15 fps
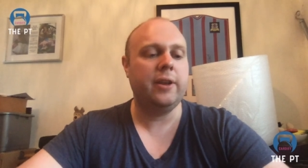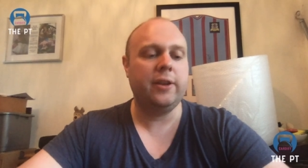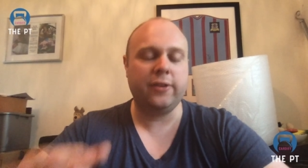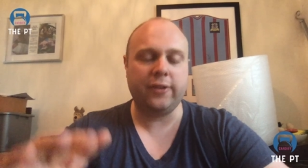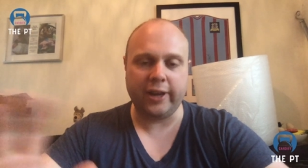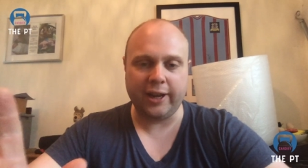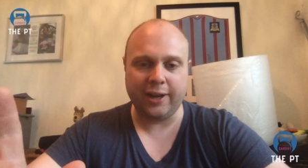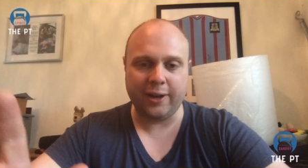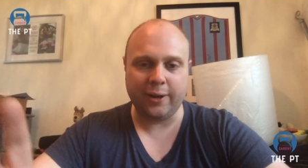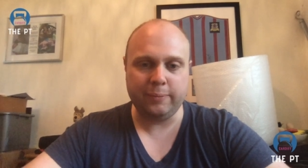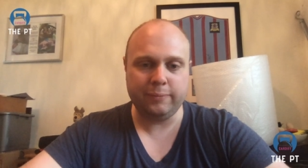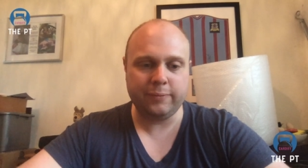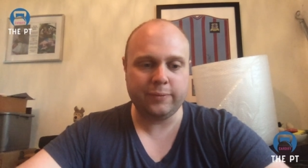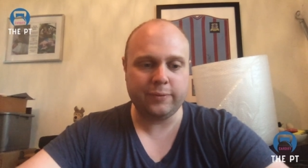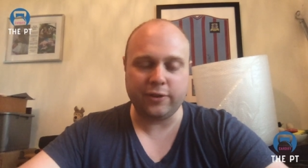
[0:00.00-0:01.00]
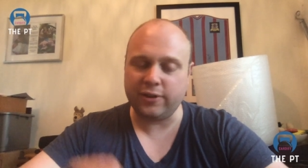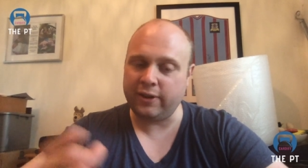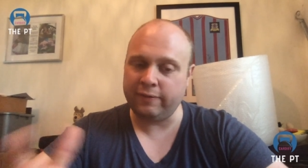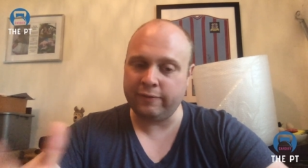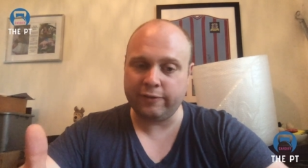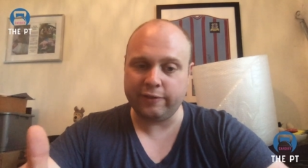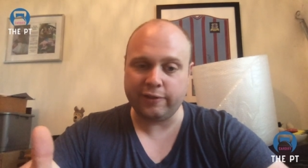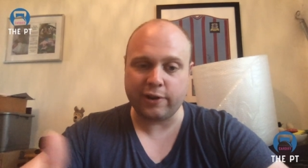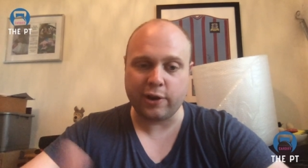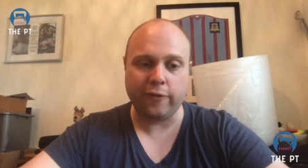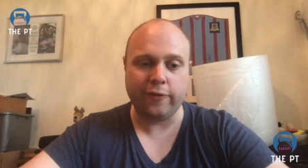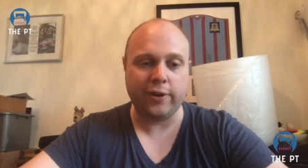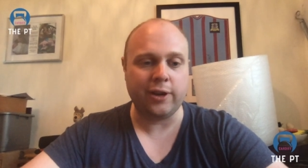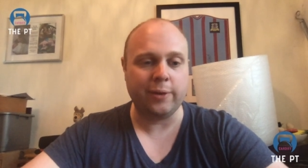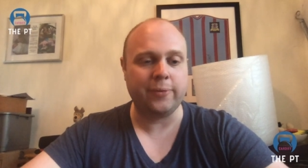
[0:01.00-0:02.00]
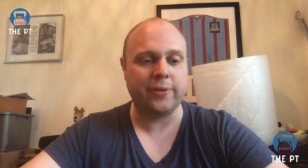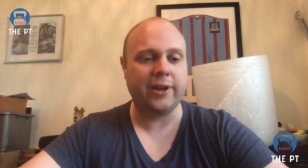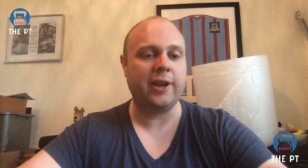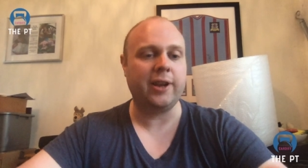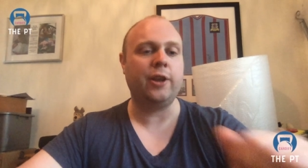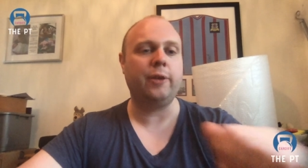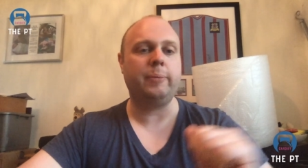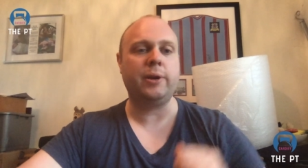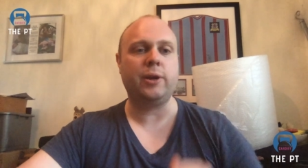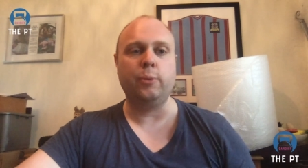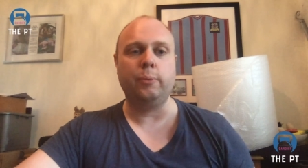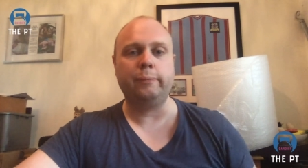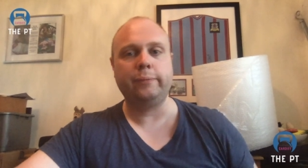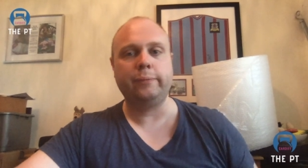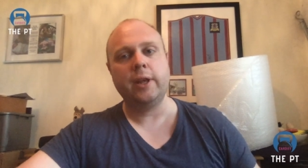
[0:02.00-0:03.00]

say hello. Just even for a coffee, come say hello. would be cool.